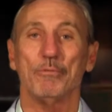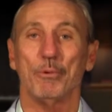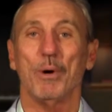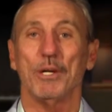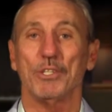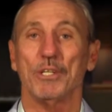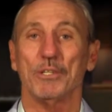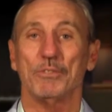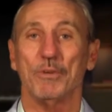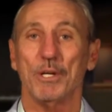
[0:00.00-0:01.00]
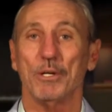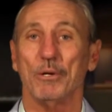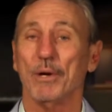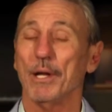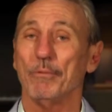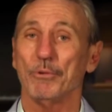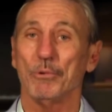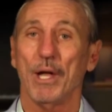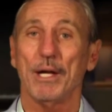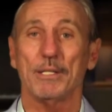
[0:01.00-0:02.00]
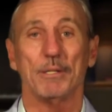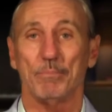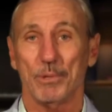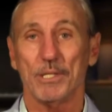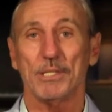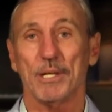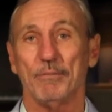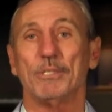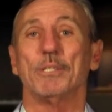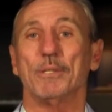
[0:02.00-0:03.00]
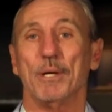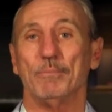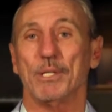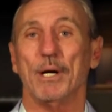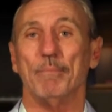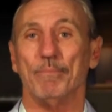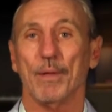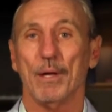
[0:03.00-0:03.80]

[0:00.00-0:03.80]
you for watching this video, and if you liked it, please give us a thumbs up.